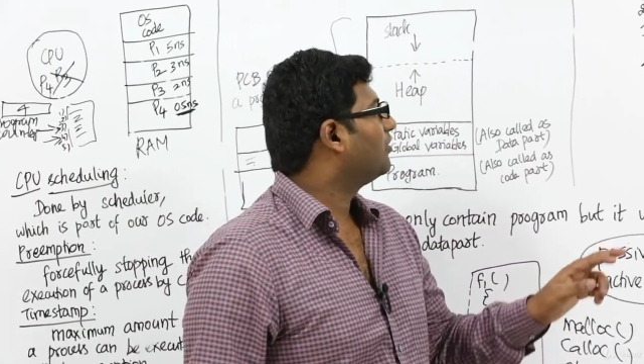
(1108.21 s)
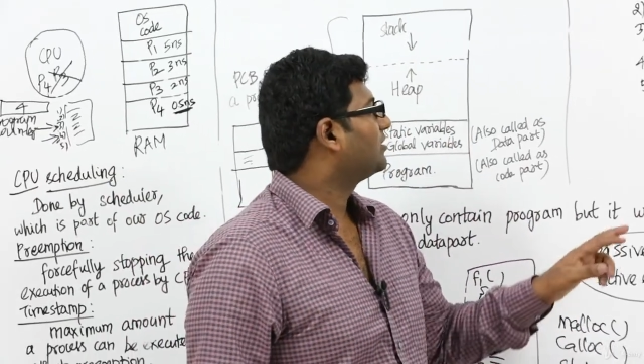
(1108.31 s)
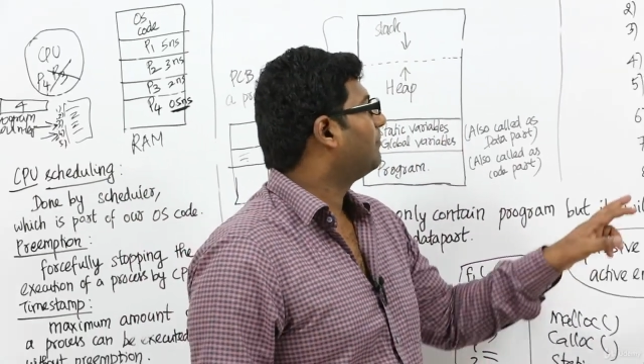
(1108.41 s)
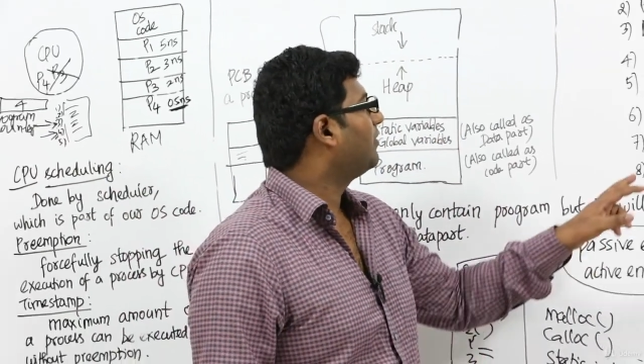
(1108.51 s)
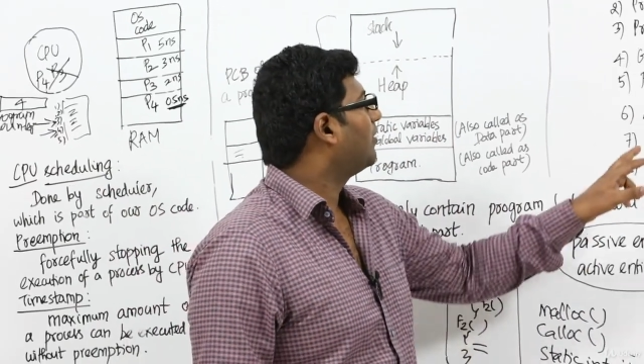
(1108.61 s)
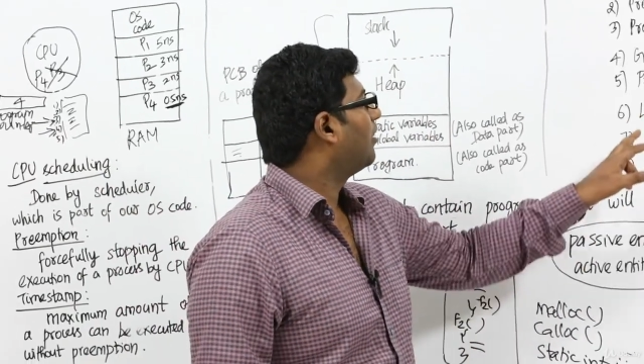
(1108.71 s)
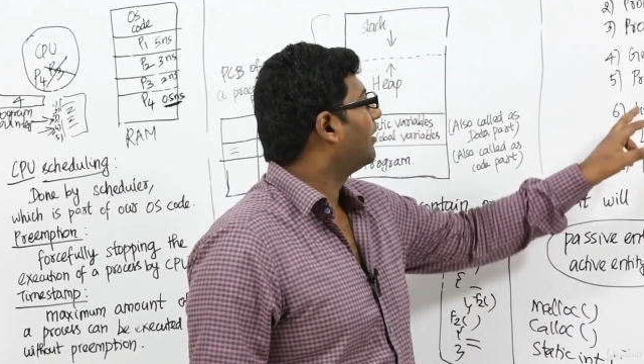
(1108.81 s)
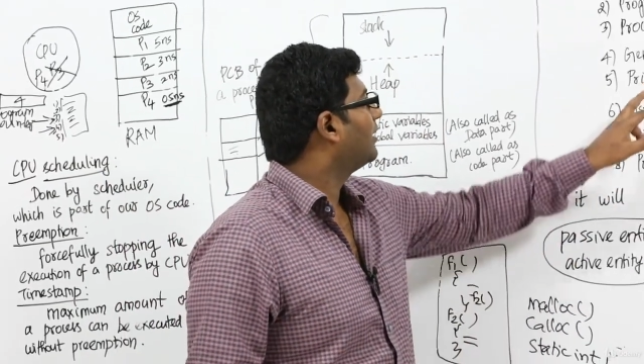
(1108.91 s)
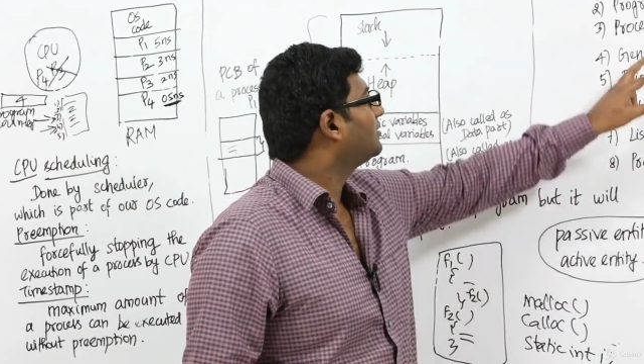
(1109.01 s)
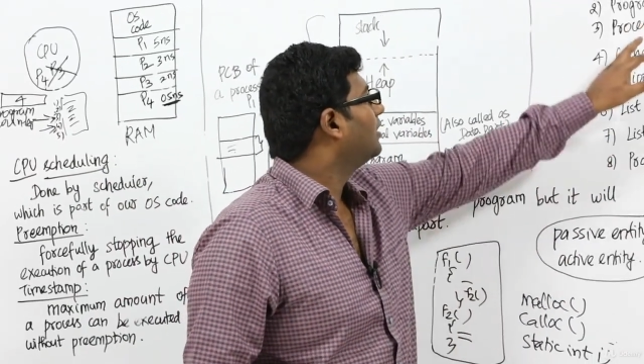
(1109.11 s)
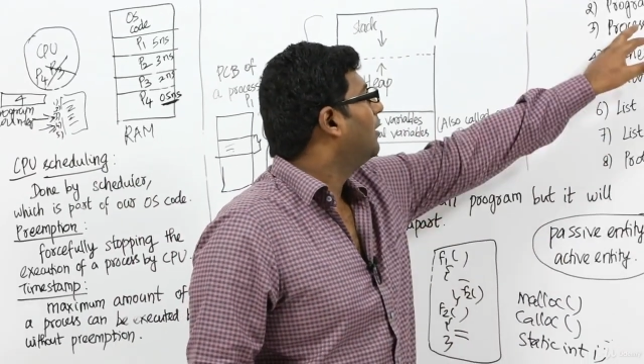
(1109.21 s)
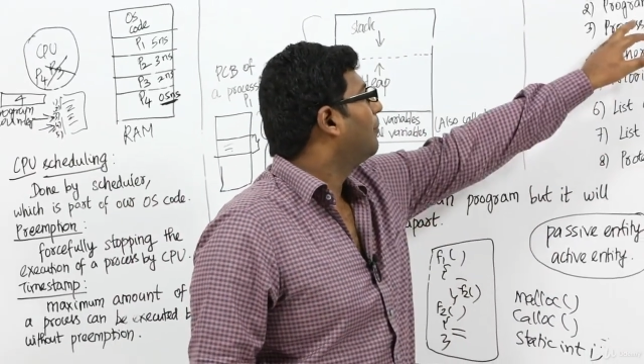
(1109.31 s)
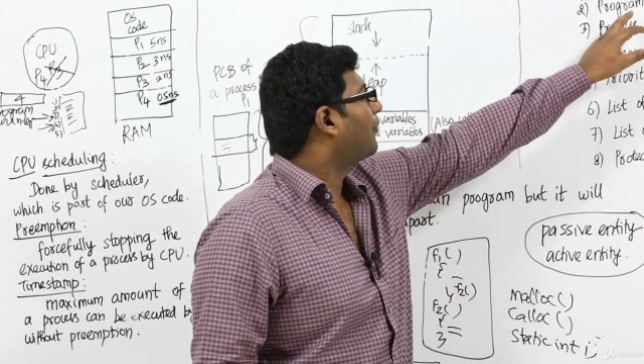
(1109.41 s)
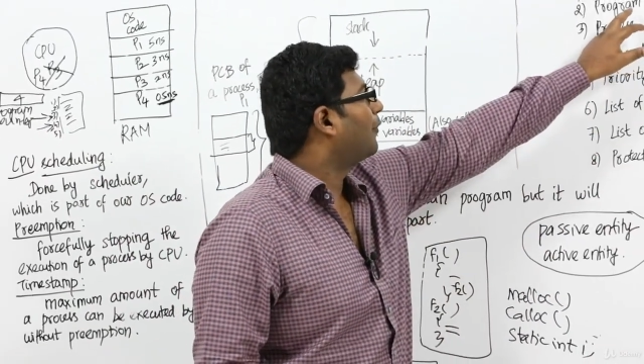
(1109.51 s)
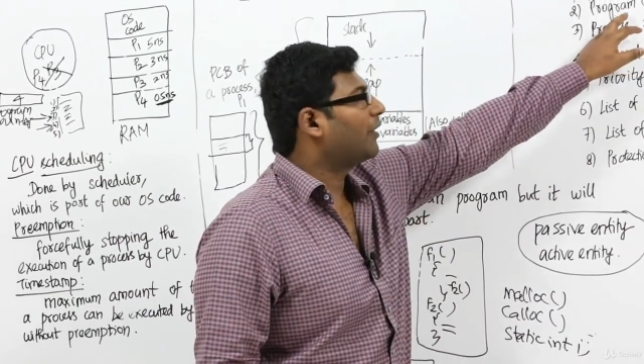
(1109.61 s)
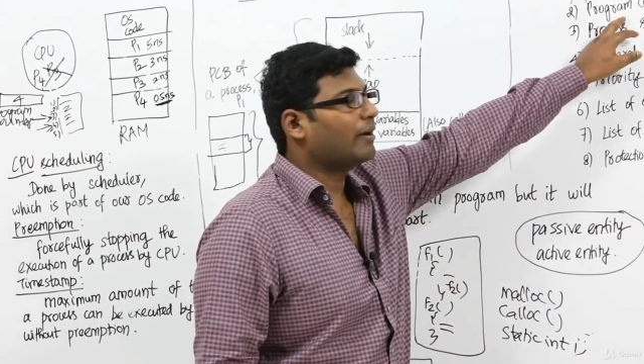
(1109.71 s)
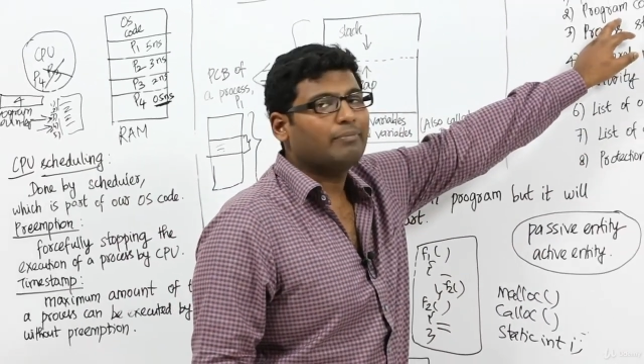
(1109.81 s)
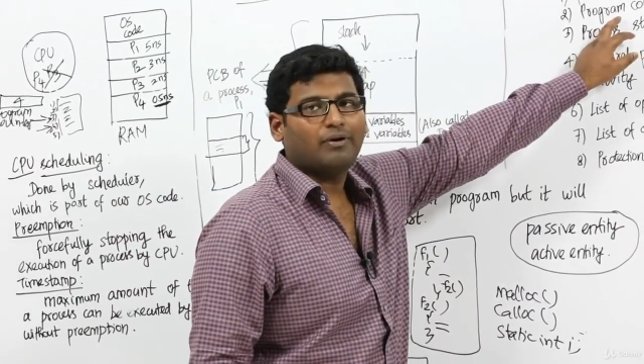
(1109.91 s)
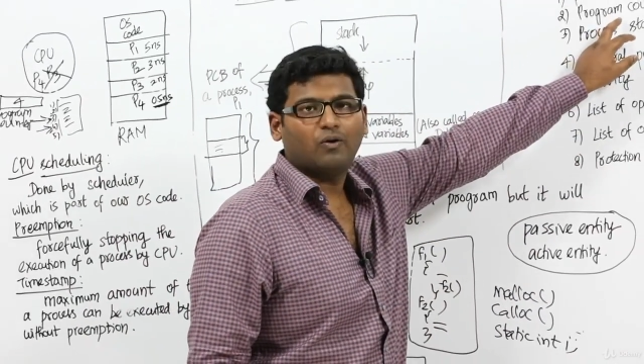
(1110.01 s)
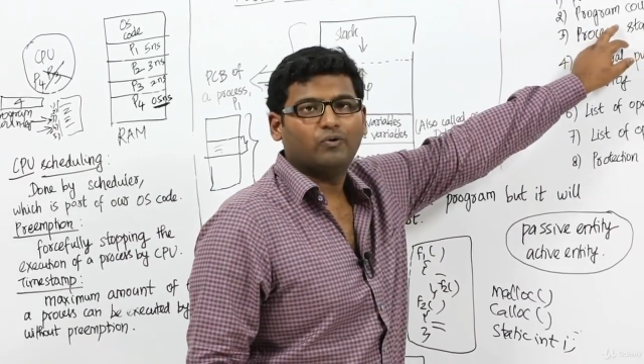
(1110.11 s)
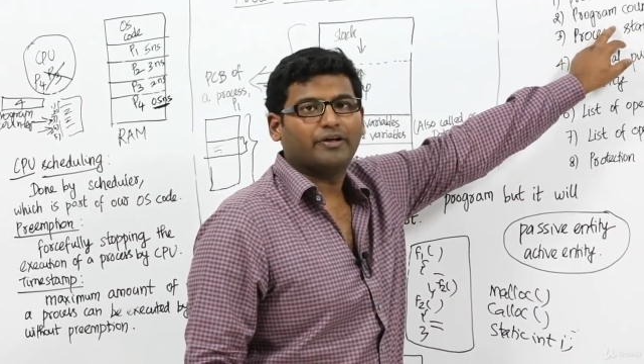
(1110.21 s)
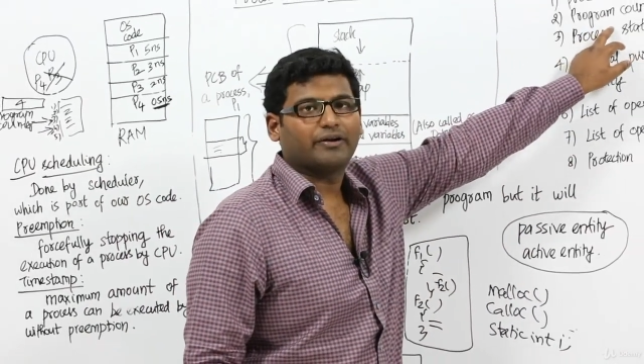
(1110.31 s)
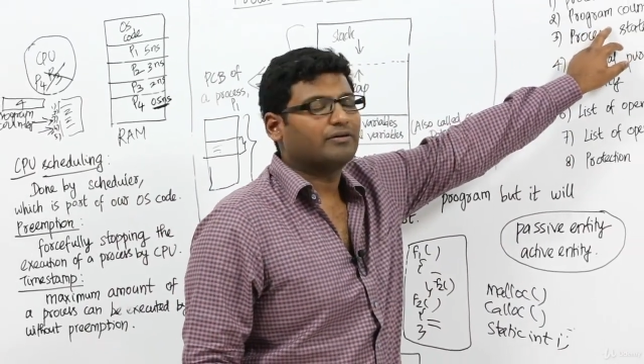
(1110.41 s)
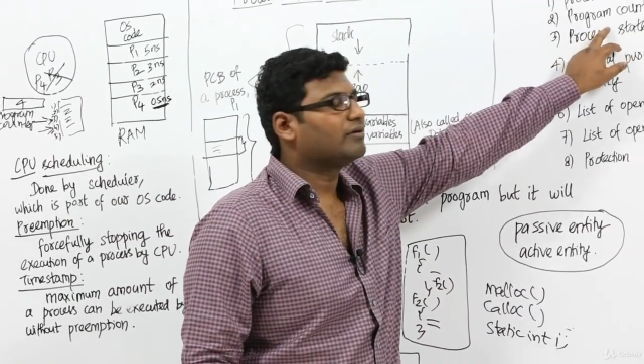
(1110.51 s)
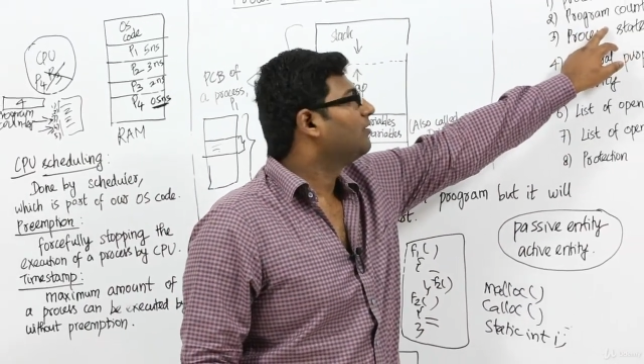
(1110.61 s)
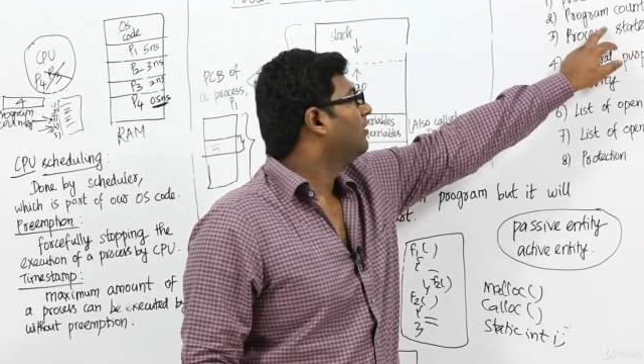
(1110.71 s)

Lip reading: something called as program counter.